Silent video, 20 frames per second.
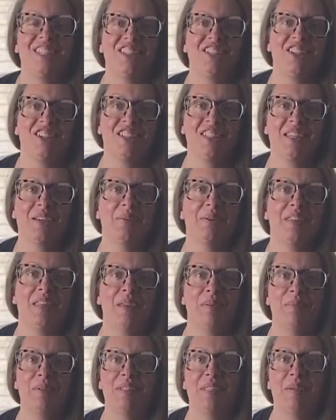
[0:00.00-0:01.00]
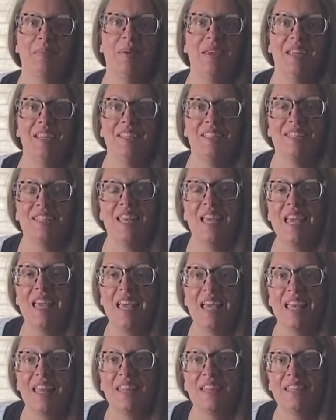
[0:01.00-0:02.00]
it's Jessica with ABC Paints.
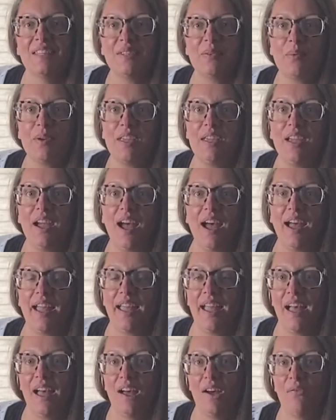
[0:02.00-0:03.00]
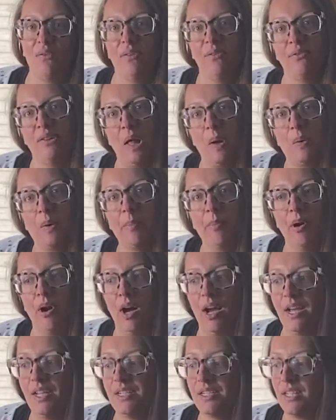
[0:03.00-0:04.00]
This week I have a flower
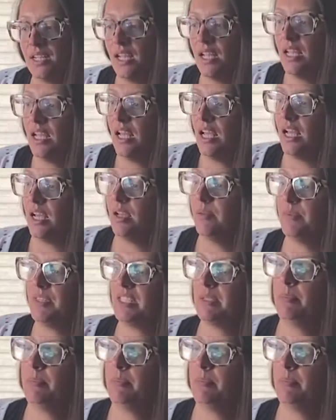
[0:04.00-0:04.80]
pot. This